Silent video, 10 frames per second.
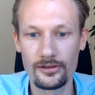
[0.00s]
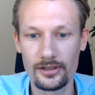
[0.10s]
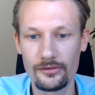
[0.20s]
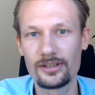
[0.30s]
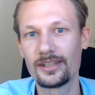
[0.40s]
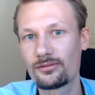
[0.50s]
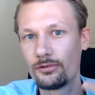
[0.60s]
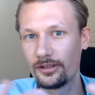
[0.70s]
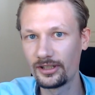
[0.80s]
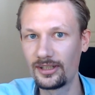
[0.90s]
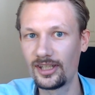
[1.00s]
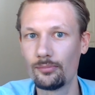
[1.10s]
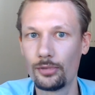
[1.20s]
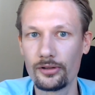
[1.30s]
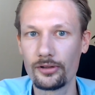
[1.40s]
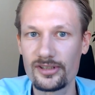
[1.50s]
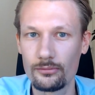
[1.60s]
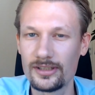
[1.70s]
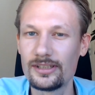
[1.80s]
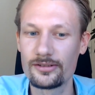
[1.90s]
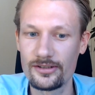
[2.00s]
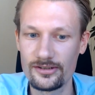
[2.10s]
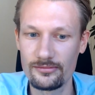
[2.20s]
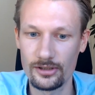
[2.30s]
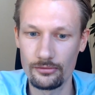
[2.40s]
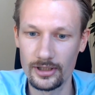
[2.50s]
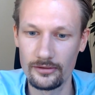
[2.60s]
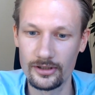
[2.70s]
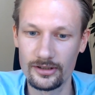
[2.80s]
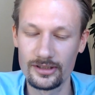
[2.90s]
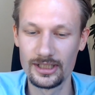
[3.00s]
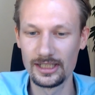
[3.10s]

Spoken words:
And I think that's one of the key points of why ecosystems are relevant.